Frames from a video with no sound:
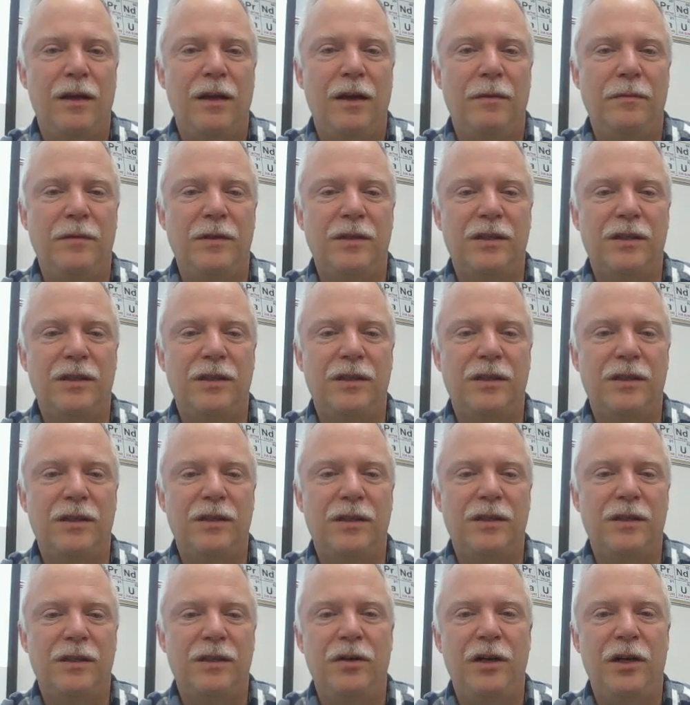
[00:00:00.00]
I'm just kind of
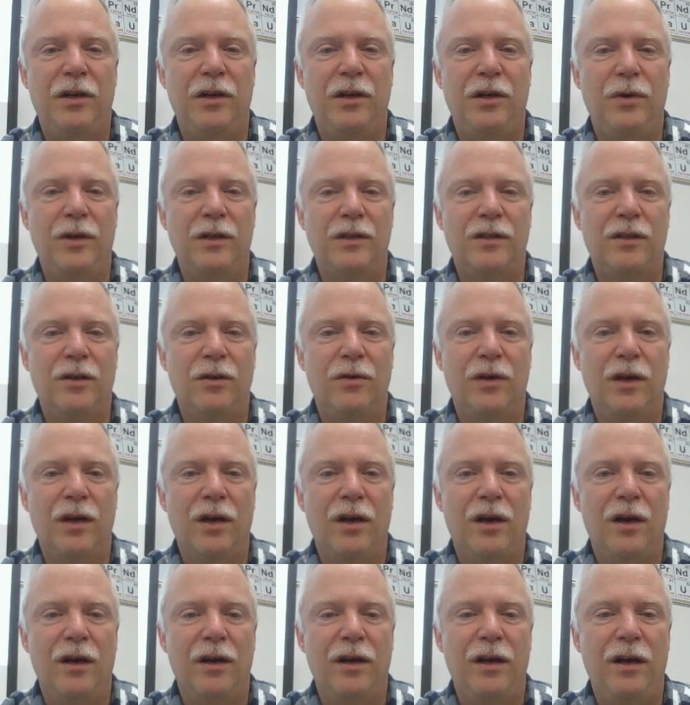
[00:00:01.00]
showing you what's going
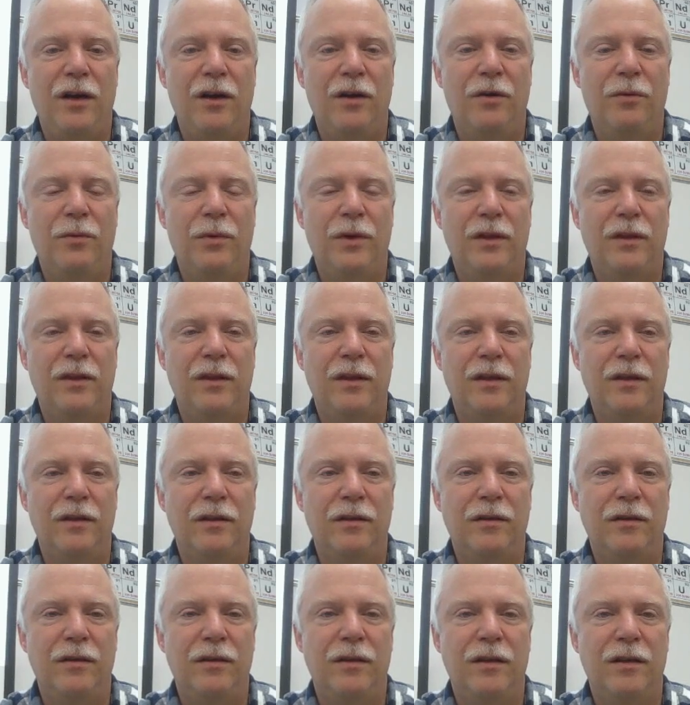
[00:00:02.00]
on here with the,
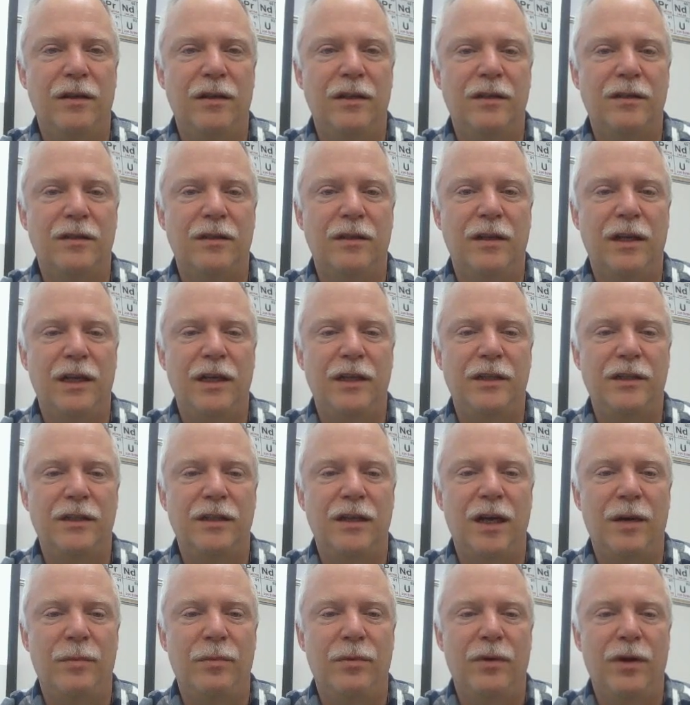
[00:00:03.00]
the
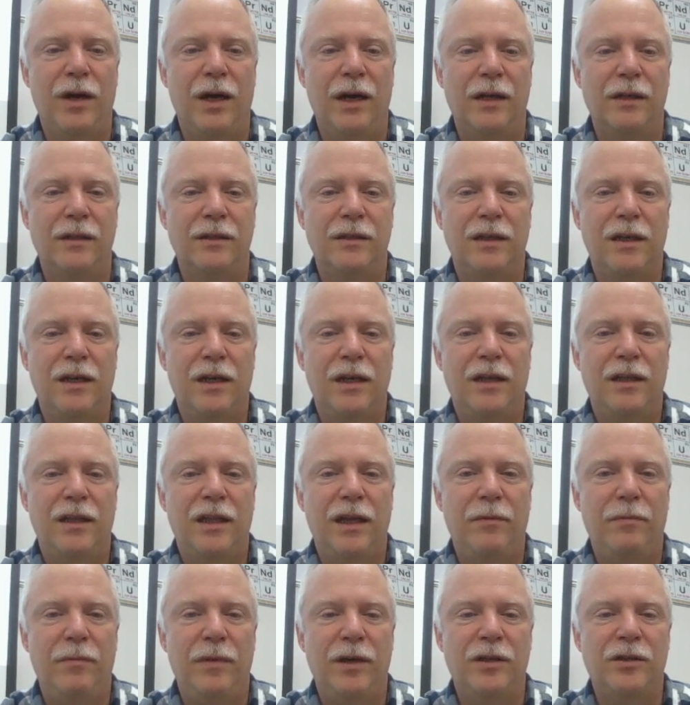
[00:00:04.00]
distillation apparatus.
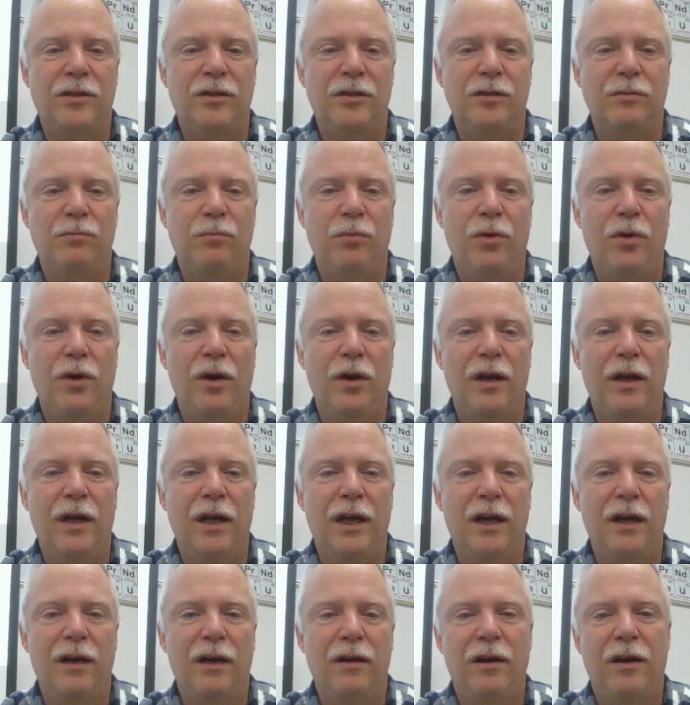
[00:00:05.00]
That mixture's
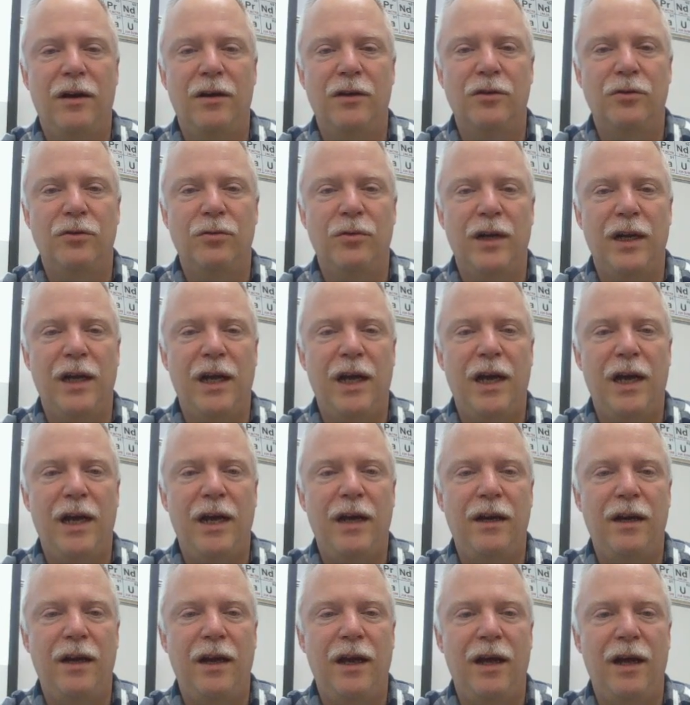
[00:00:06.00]
boiling at one hundred
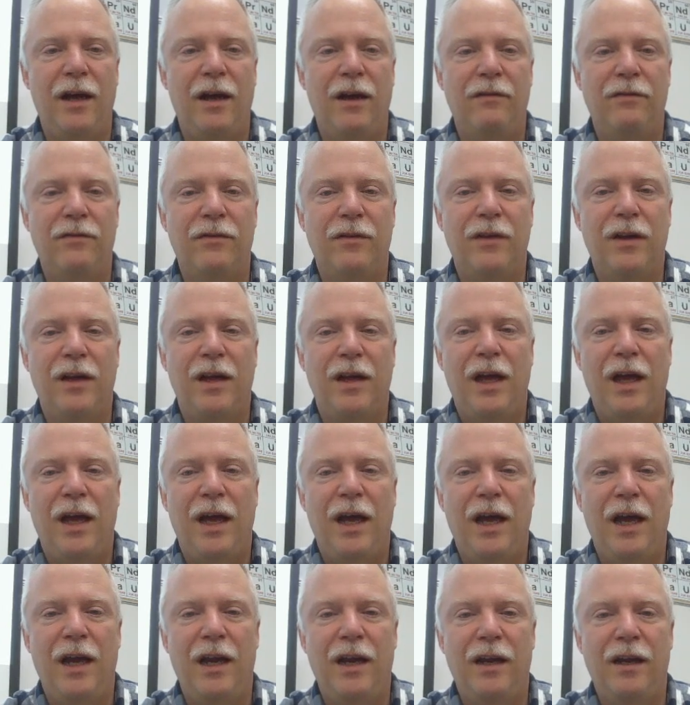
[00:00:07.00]
twenty-eight F,
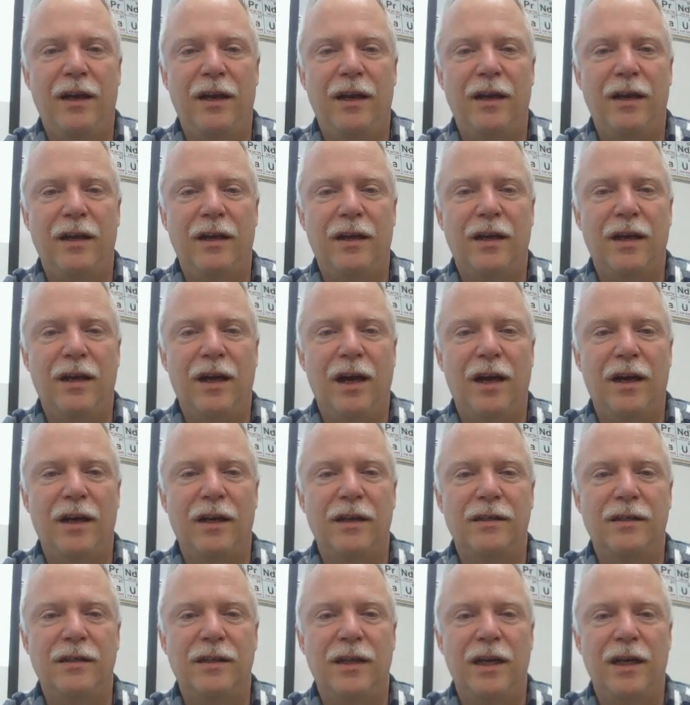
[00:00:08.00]
and then the
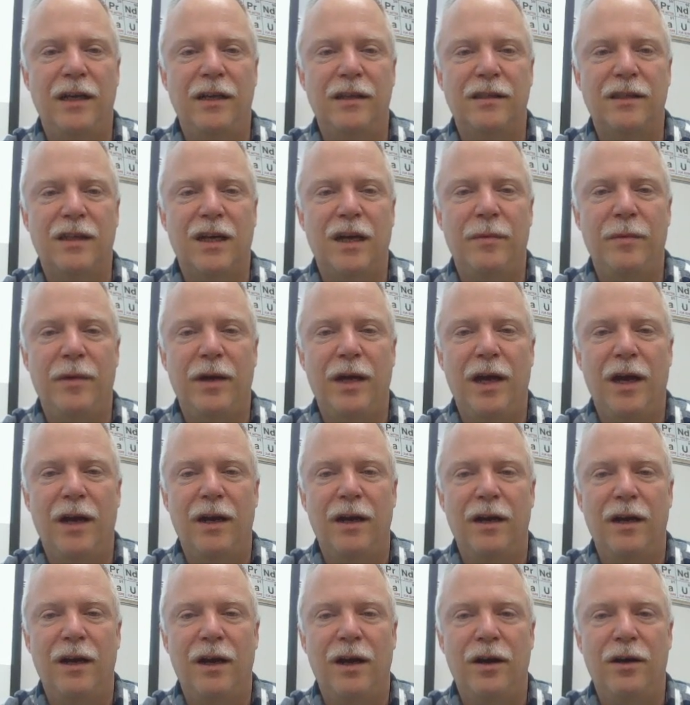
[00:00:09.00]
condensate is coming out
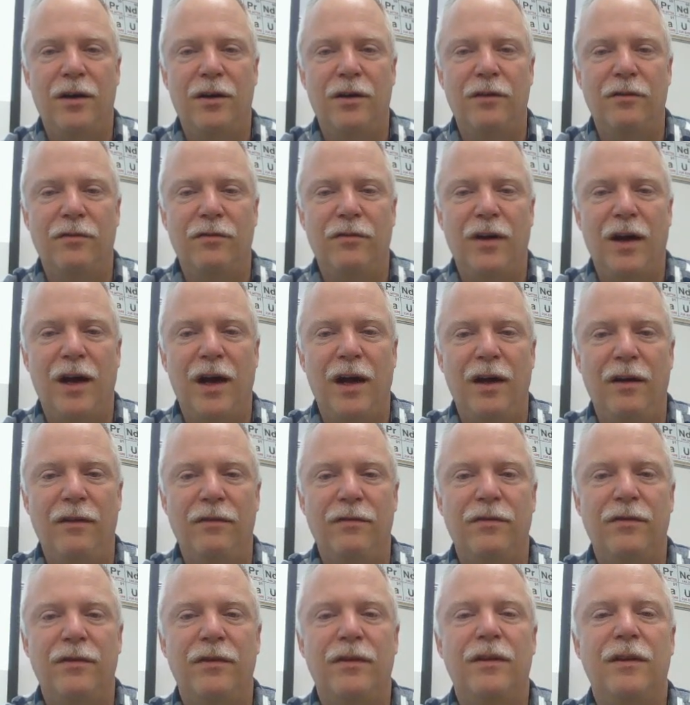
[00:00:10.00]
at one hundred five.
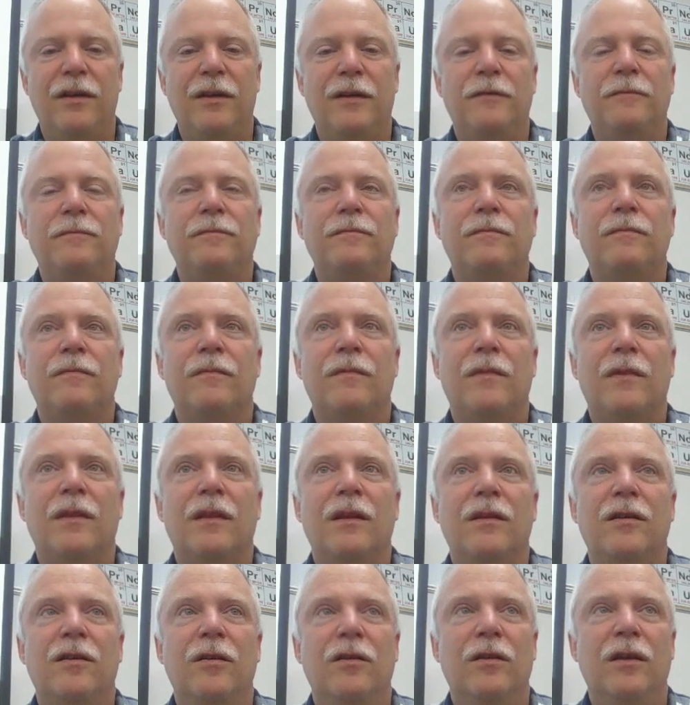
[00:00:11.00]

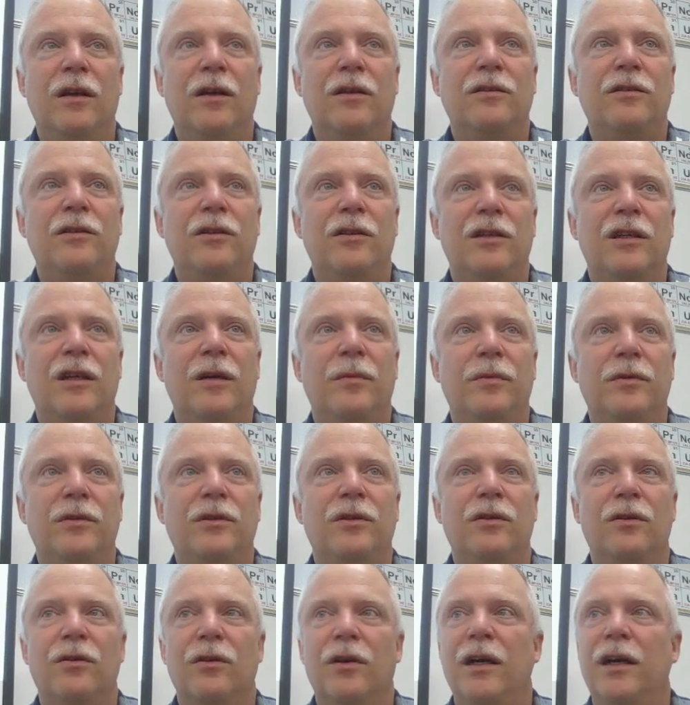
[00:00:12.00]
So there's your
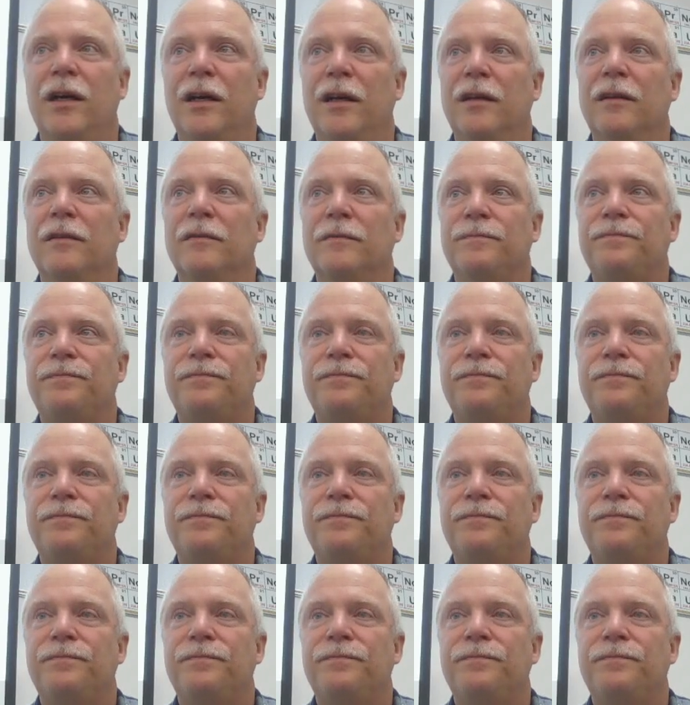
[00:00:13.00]
temperature gradient.